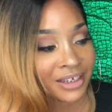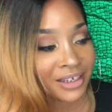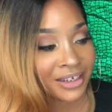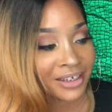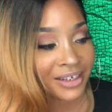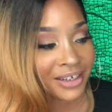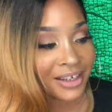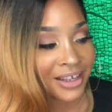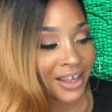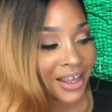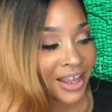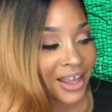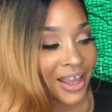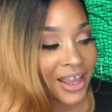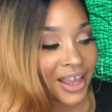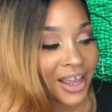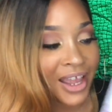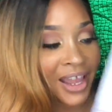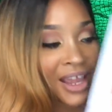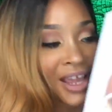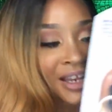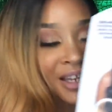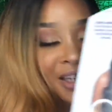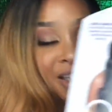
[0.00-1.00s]

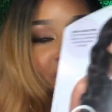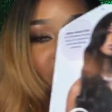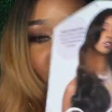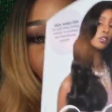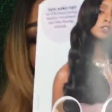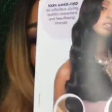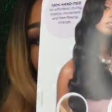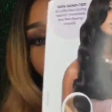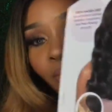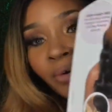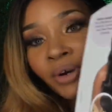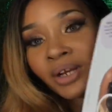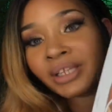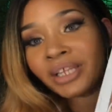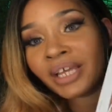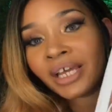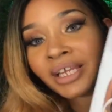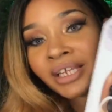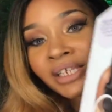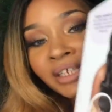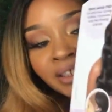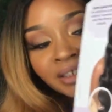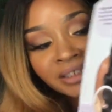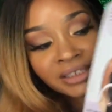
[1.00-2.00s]
And it is showing
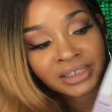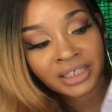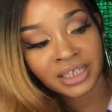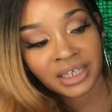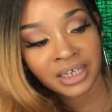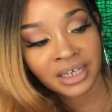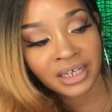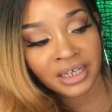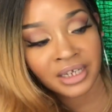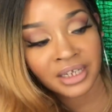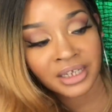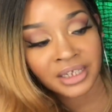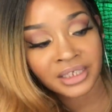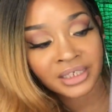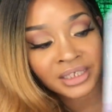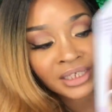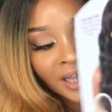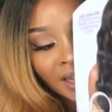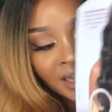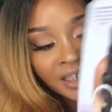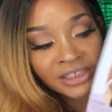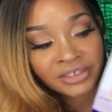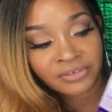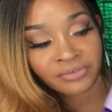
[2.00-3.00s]
that it is a
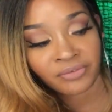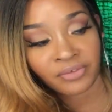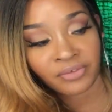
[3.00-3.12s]
lace